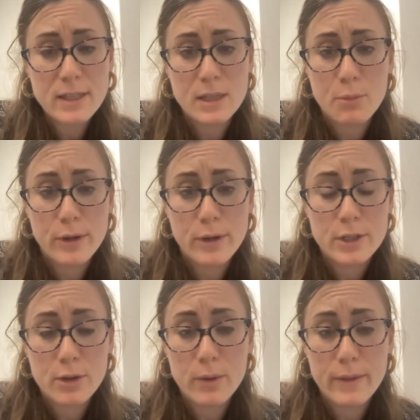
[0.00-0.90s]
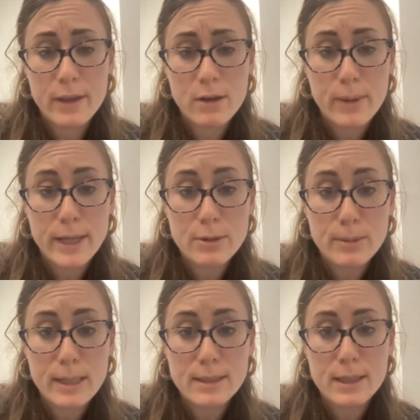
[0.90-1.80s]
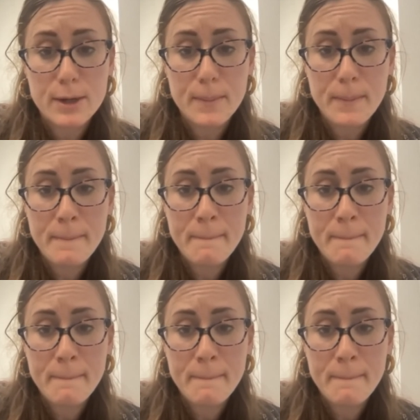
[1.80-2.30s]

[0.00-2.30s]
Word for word: it's an important issue and one that you're right to raise here.